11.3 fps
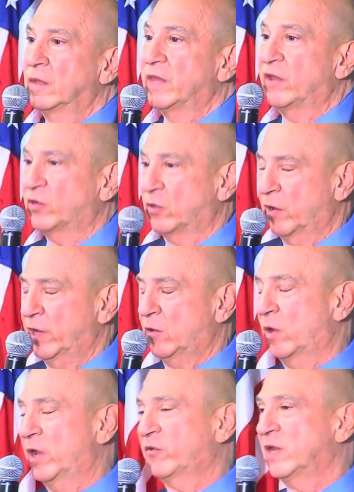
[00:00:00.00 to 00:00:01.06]
years uh, That's a great
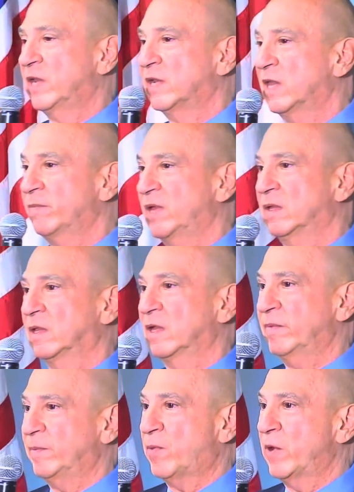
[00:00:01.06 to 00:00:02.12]
question, and let me
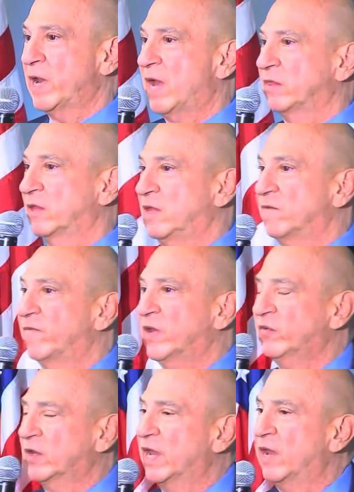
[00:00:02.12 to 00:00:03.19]
let me point out that the
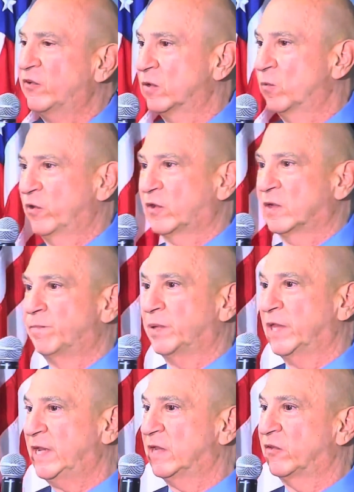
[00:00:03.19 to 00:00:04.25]
investigation was
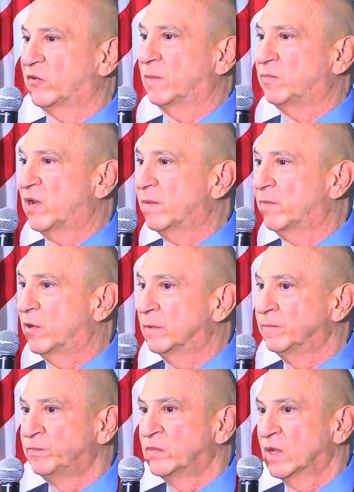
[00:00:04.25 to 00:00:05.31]
complete in September
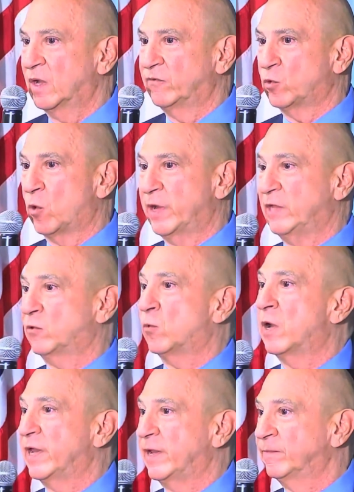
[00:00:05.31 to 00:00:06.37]
of
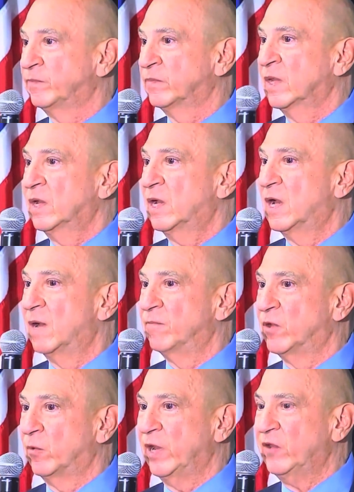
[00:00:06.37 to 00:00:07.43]
2020. Um,
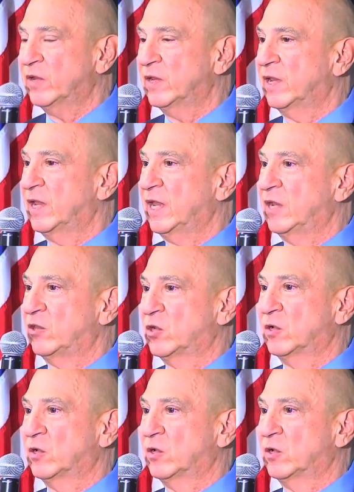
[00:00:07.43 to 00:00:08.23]
the reason it